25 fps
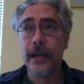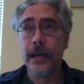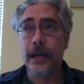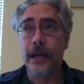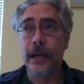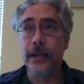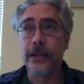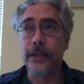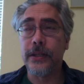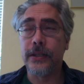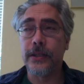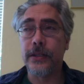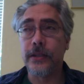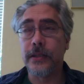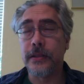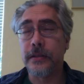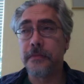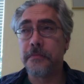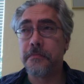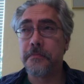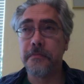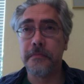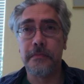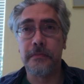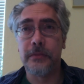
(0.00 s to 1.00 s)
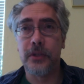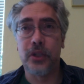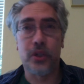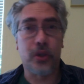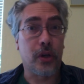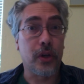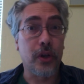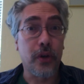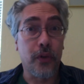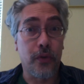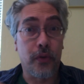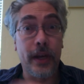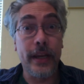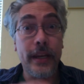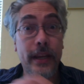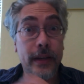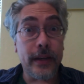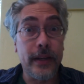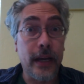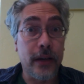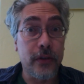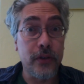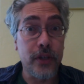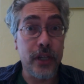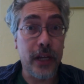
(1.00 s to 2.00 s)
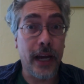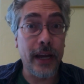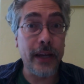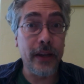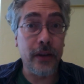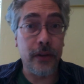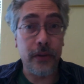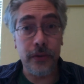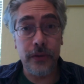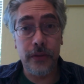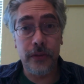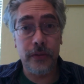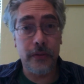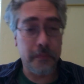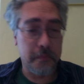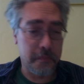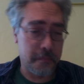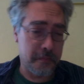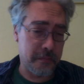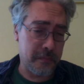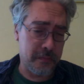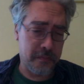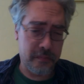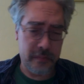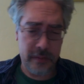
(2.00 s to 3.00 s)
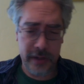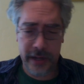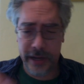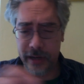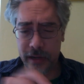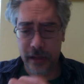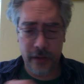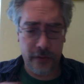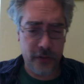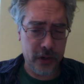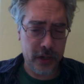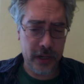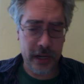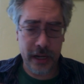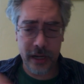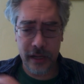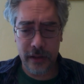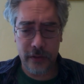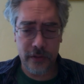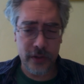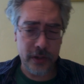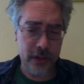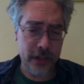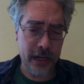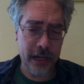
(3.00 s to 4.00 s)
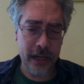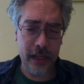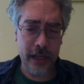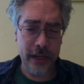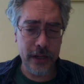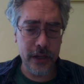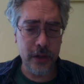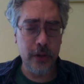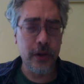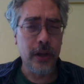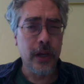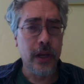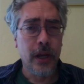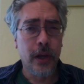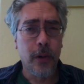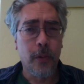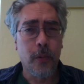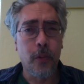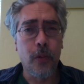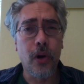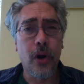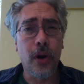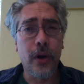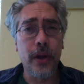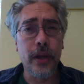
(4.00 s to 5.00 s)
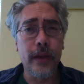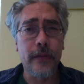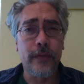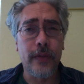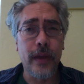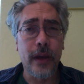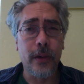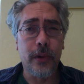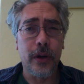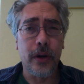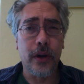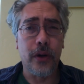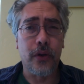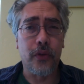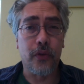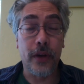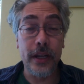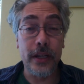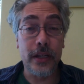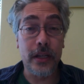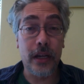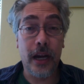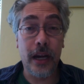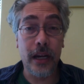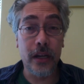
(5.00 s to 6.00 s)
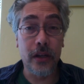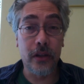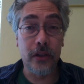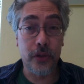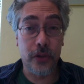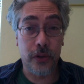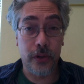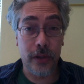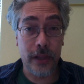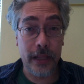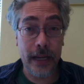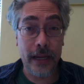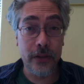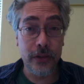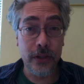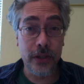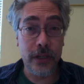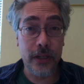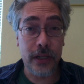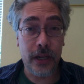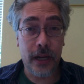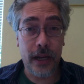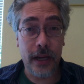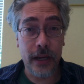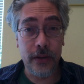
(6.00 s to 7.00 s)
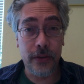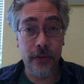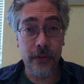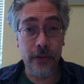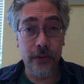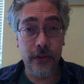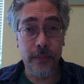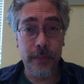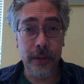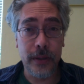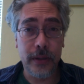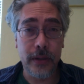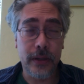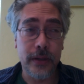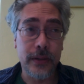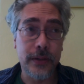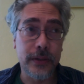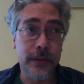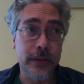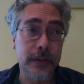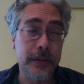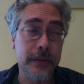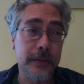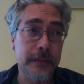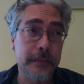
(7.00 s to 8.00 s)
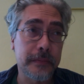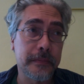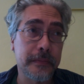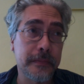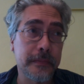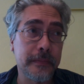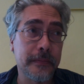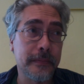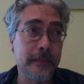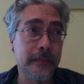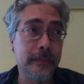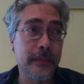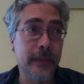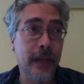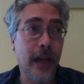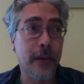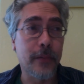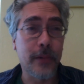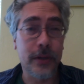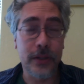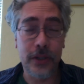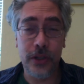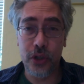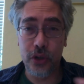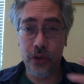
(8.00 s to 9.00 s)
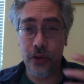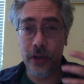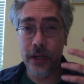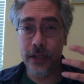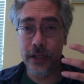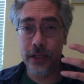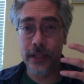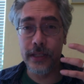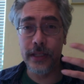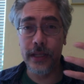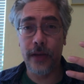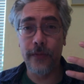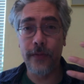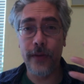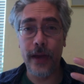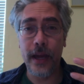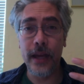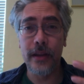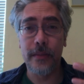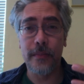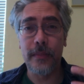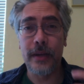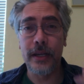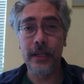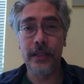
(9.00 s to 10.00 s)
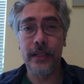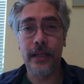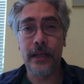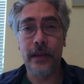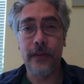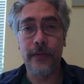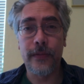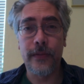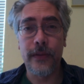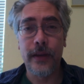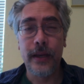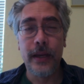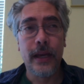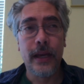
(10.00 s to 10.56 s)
I just started writing down titles, title after title after title. I didn't worry if they were great titles or lousy titles, because I wasn't trying to self-edit myself.